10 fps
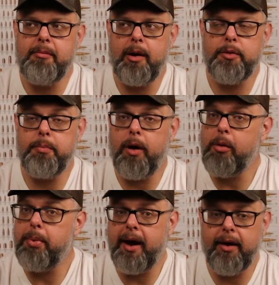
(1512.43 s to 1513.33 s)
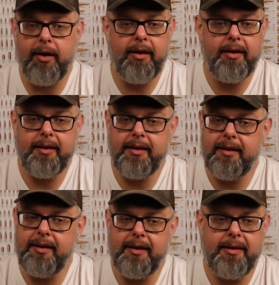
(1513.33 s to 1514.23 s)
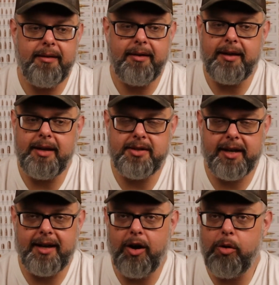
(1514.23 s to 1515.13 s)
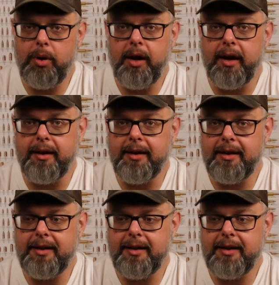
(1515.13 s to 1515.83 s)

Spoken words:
But with ball powder, it's like a home run.